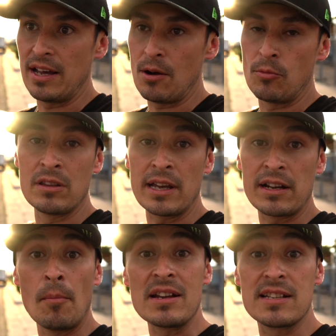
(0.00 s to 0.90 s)
that I run
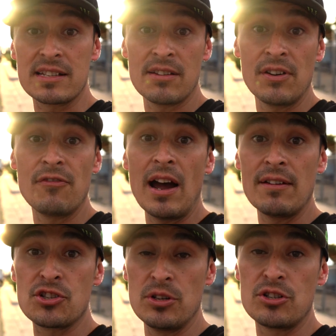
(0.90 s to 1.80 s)
like on my
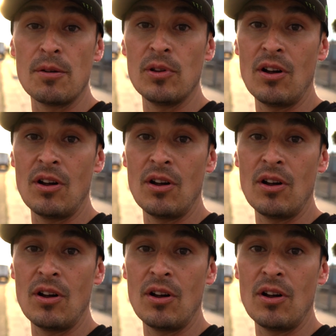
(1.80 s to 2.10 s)
675 Street Triple